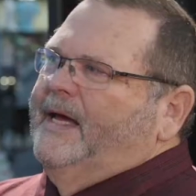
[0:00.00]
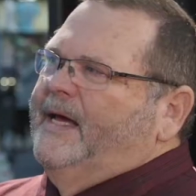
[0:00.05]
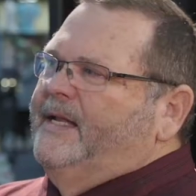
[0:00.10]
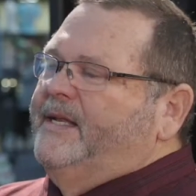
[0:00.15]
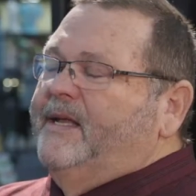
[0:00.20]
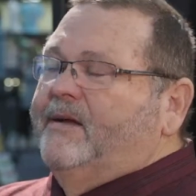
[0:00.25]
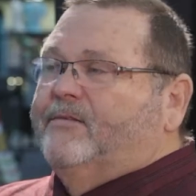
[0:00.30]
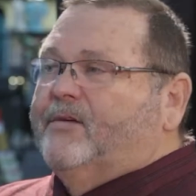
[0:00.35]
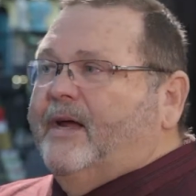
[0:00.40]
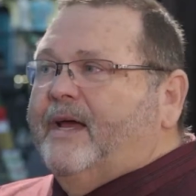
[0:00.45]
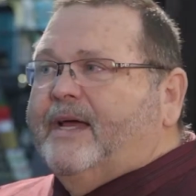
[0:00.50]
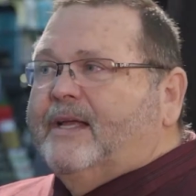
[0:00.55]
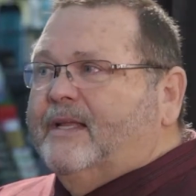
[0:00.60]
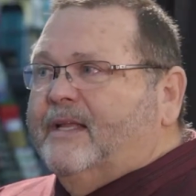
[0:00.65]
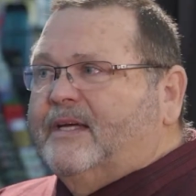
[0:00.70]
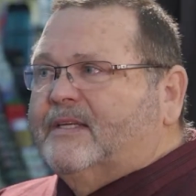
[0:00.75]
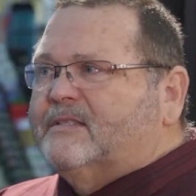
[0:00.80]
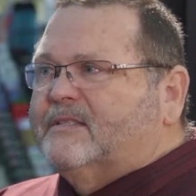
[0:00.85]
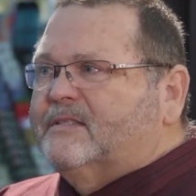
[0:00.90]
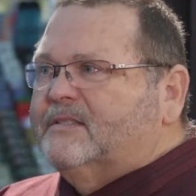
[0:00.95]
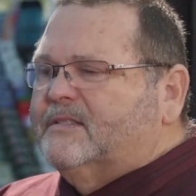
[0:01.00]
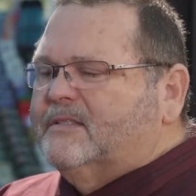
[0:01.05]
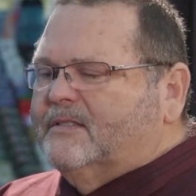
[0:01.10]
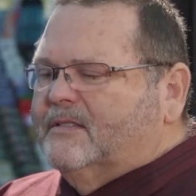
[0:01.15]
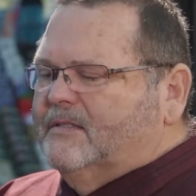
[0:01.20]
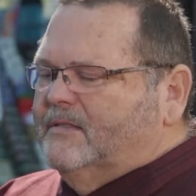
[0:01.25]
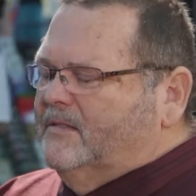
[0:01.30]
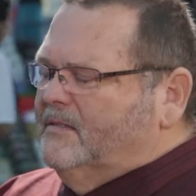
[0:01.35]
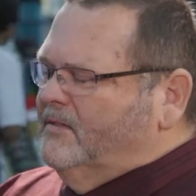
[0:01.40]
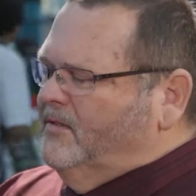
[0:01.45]
I had never had
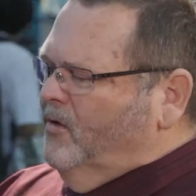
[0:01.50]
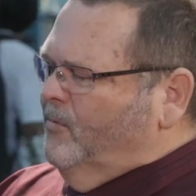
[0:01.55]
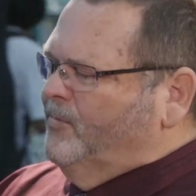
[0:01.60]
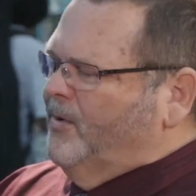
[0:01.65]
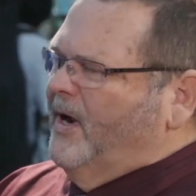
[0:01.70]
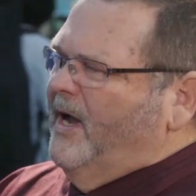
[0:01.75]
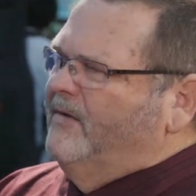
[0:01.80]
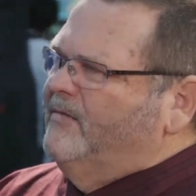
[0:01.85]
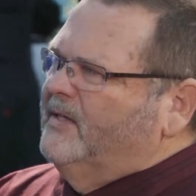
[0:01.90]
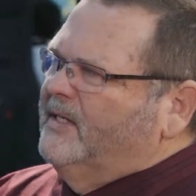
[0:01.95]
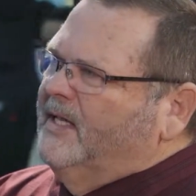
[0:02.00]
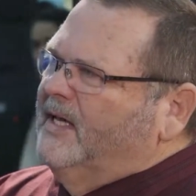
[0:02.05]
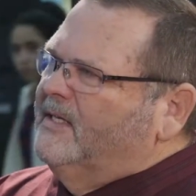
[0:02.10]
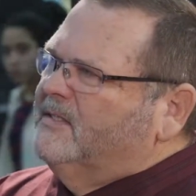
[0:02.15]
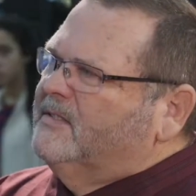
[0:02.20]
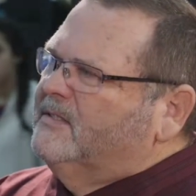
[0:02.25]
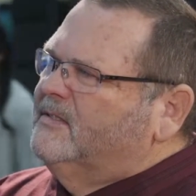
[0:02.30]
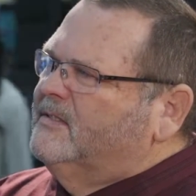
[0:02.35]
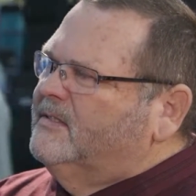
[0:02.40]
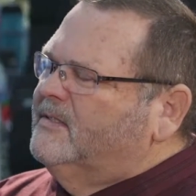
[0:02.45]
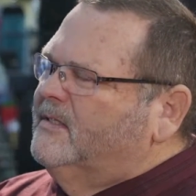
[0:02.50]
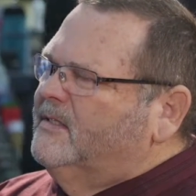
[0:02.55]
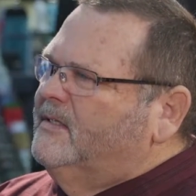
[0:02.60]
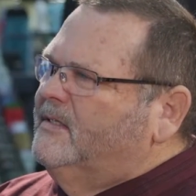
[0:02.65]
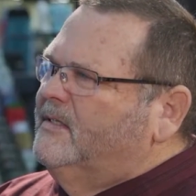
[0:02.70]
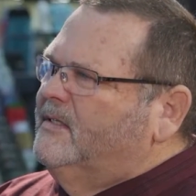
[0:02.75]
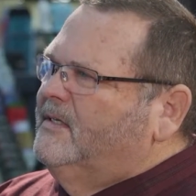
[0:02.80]
lessons, no private lessons.